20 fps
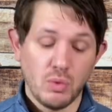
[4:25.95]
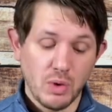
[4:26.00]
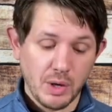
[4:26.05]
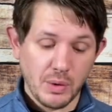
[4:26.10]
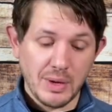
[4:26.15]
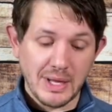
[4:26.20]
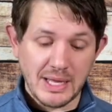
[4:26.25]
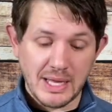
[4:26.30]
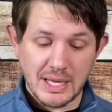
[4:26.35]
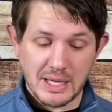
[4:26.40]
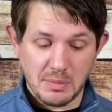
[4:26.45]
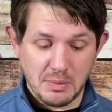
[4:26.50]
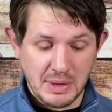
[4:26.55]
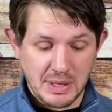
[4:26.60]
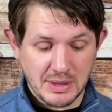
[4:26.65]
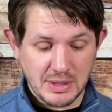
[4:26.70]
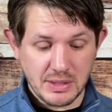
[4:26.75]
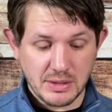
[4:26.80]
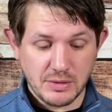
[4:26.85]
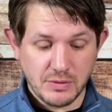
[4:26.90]
What do I like
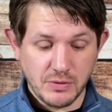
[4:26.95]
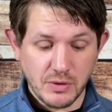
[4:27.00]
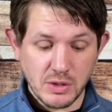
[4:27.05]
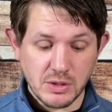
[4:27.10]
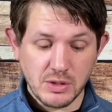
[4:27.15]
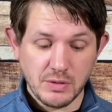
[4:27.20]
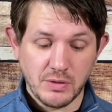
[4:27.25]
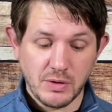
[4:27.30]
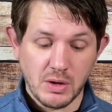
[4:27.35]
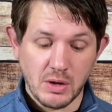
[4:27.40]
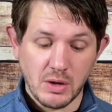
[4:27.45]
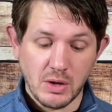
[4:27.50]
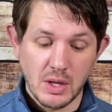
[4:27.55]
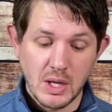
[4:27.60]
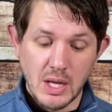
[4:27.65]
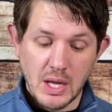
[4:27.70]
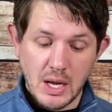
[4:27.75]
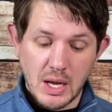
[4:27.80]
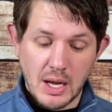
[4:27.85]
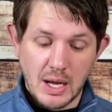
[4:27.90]
about this? First of all,